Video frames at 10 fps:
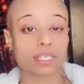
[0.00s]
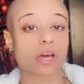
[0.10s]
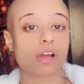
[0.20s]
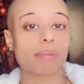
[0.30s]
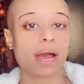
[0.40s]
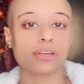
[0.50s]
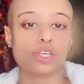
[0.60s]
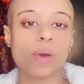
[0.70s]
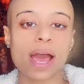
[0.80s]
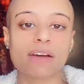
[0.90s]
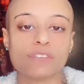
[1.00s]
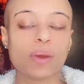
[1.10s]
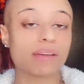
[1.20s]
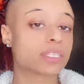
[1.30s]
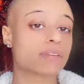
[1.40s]
let's talk about you
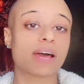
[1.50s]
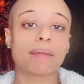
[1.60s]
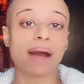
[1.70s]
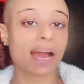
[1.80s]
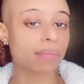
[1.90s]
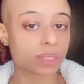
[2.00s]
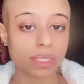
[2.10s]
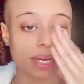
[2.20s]
have you have stuff like bible